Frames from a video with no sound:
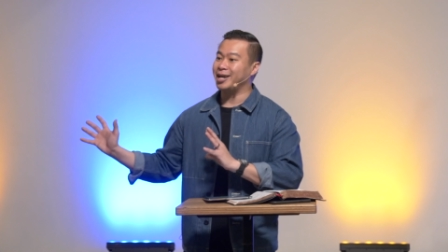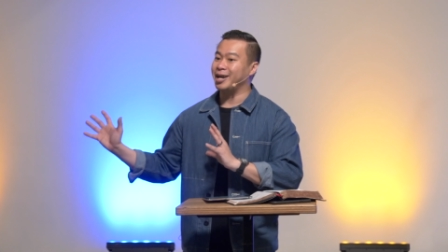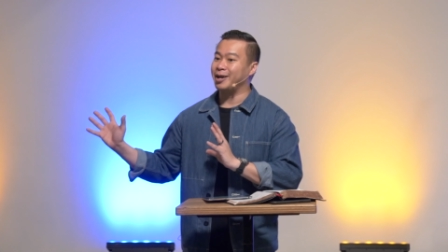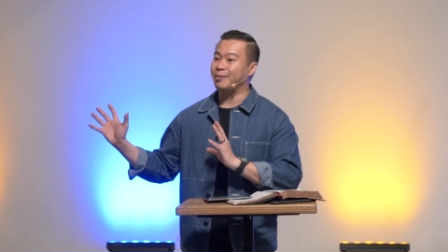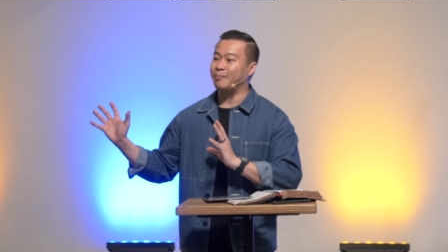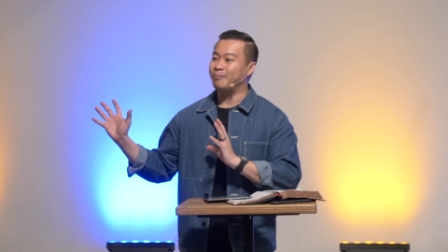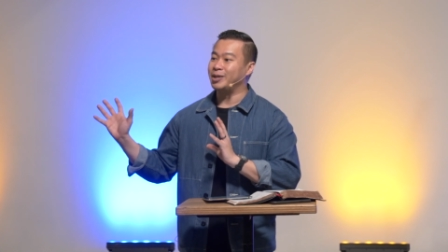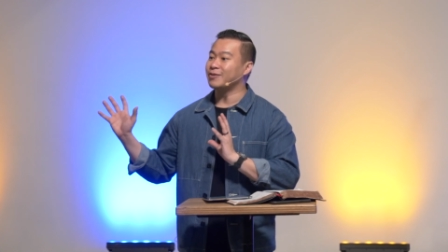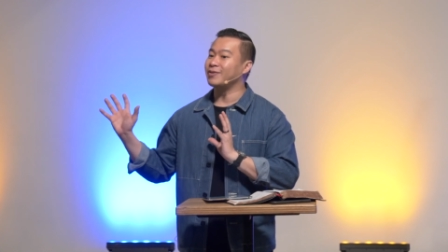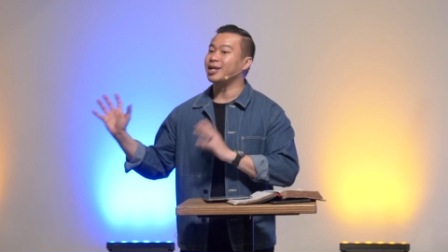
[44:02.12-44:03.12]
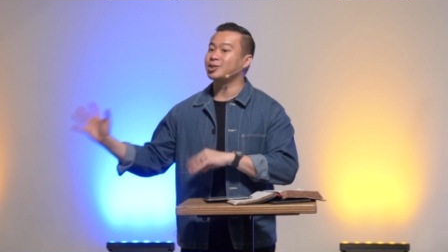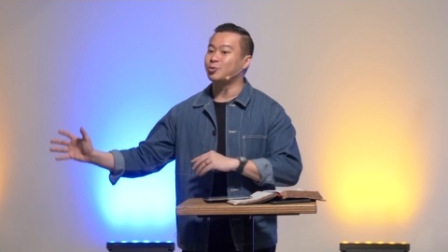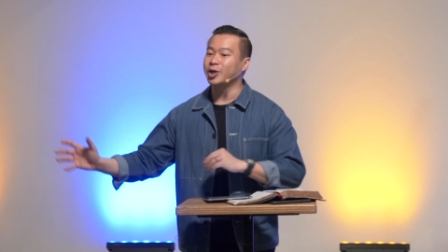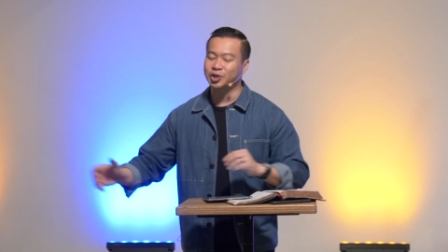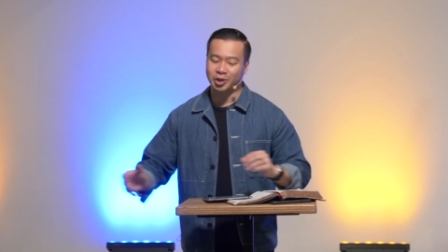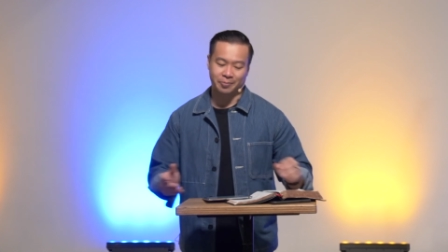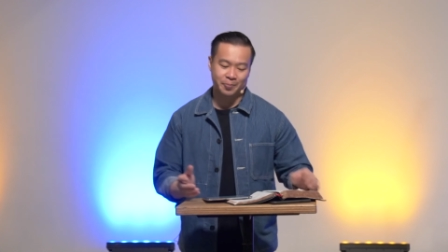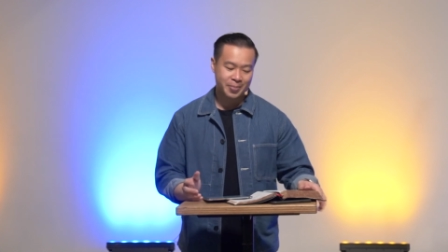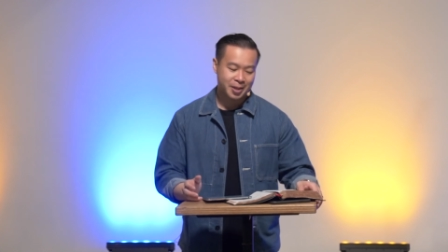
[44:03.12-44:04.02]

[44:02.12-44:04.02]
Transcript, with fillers: a means of illustration.